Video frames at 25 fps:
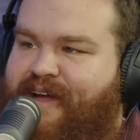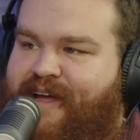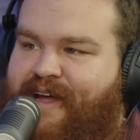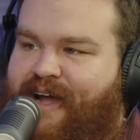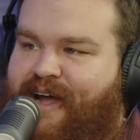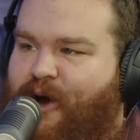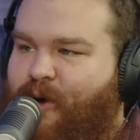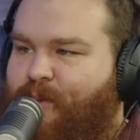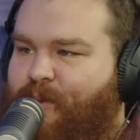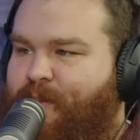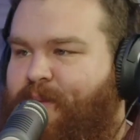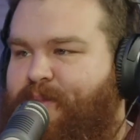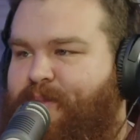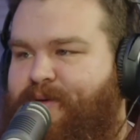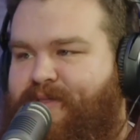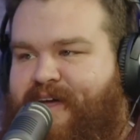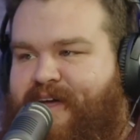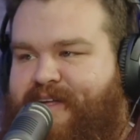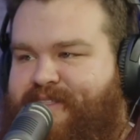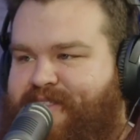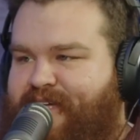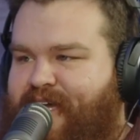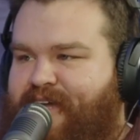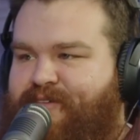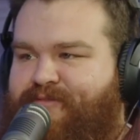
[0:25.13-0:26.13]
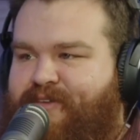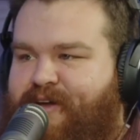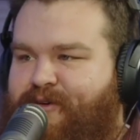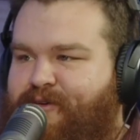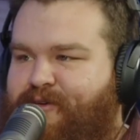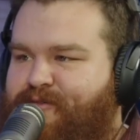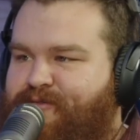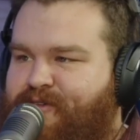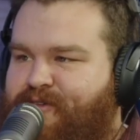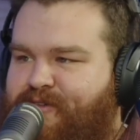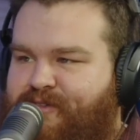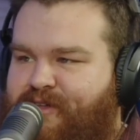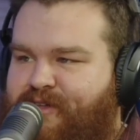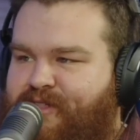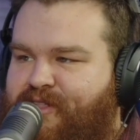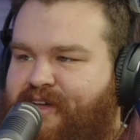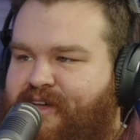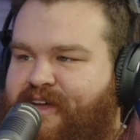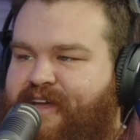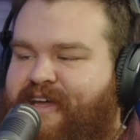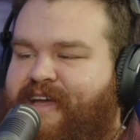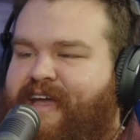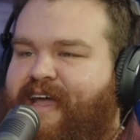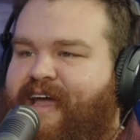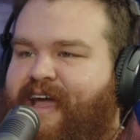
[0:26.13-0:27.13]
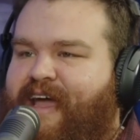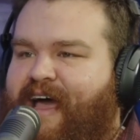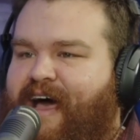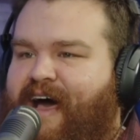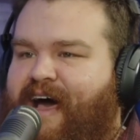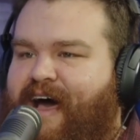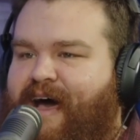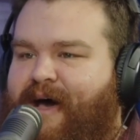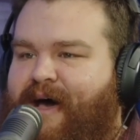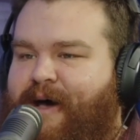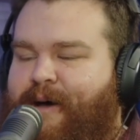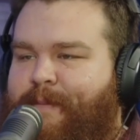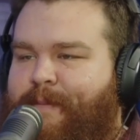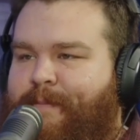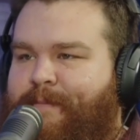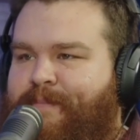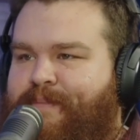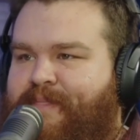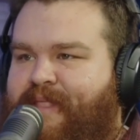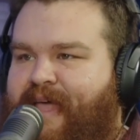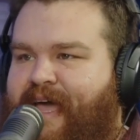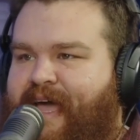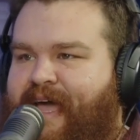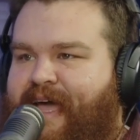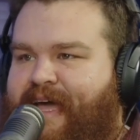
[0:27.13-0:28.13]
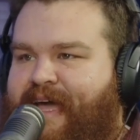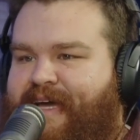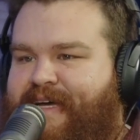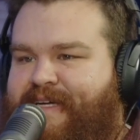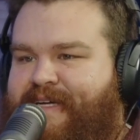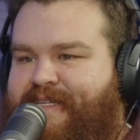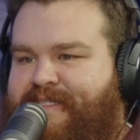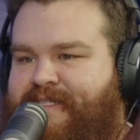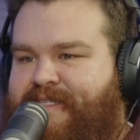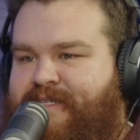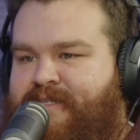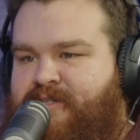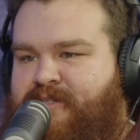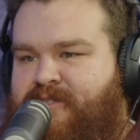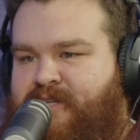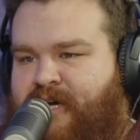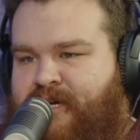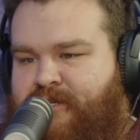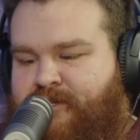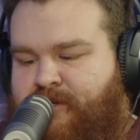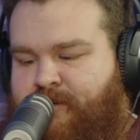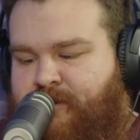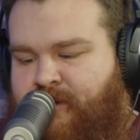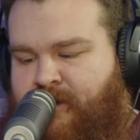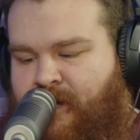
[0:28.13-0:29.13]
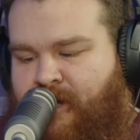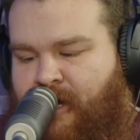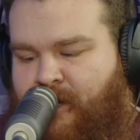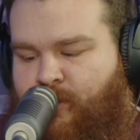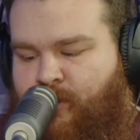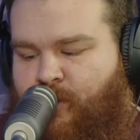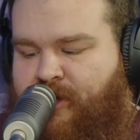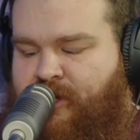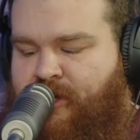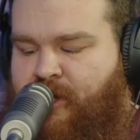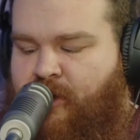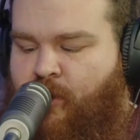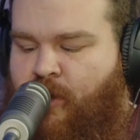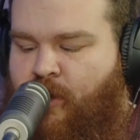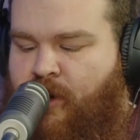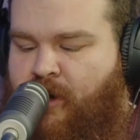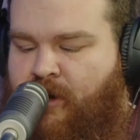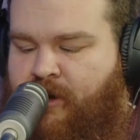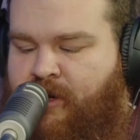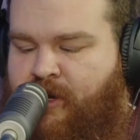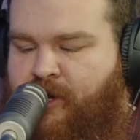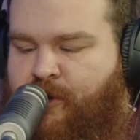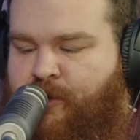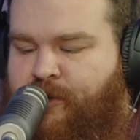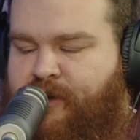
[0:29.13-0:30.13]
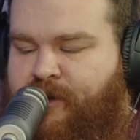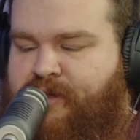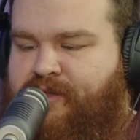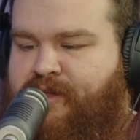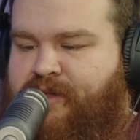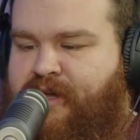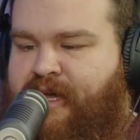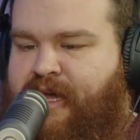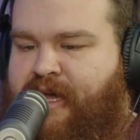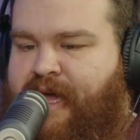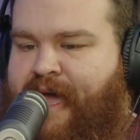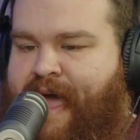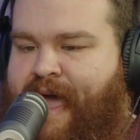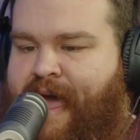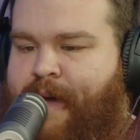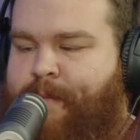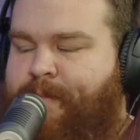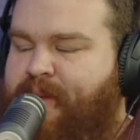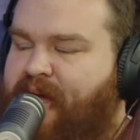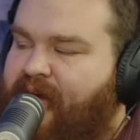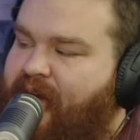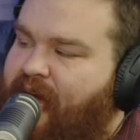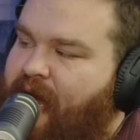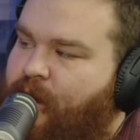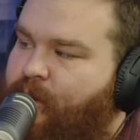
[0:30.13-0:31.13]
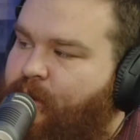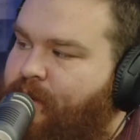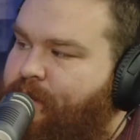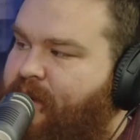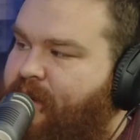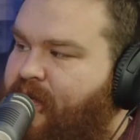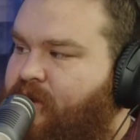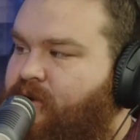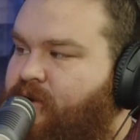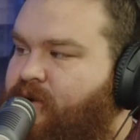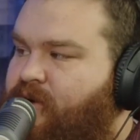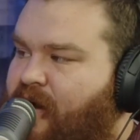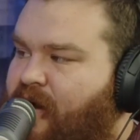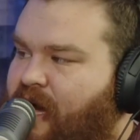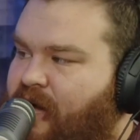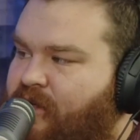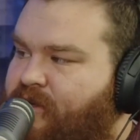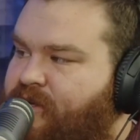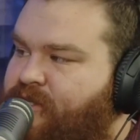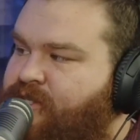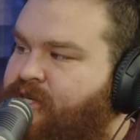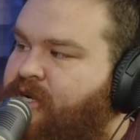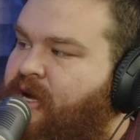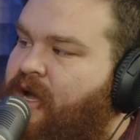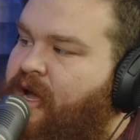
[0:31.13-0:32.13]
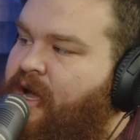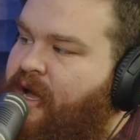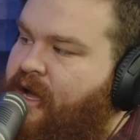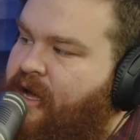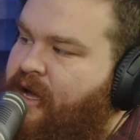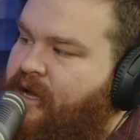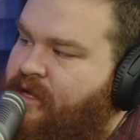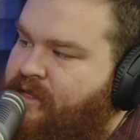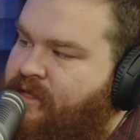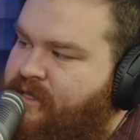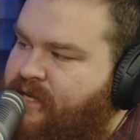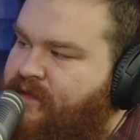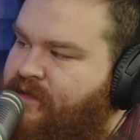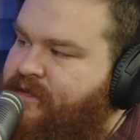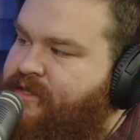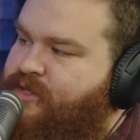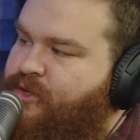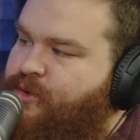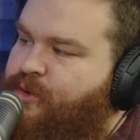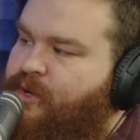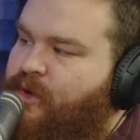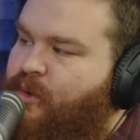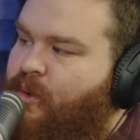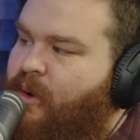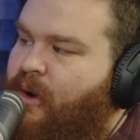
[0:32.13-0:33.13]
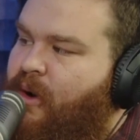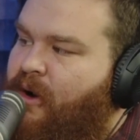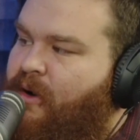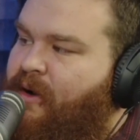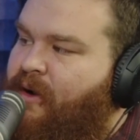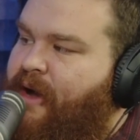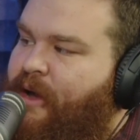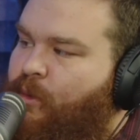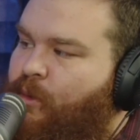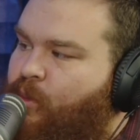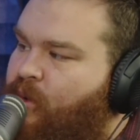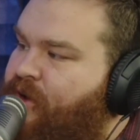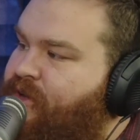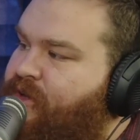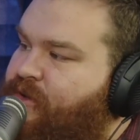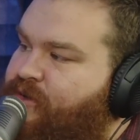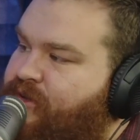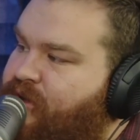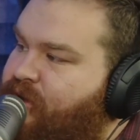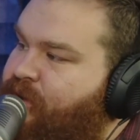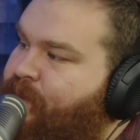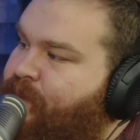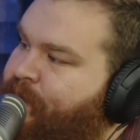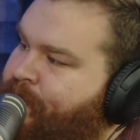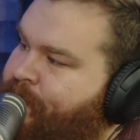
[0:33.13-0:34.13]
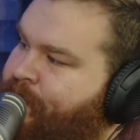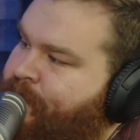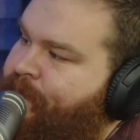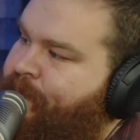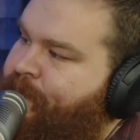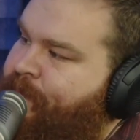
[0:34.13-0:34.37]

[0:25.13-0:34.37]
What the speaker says: I remember that day very vividly. And Dr. Caldwell, you are currently at Meharry Medical College. Tell us who you are and what you do.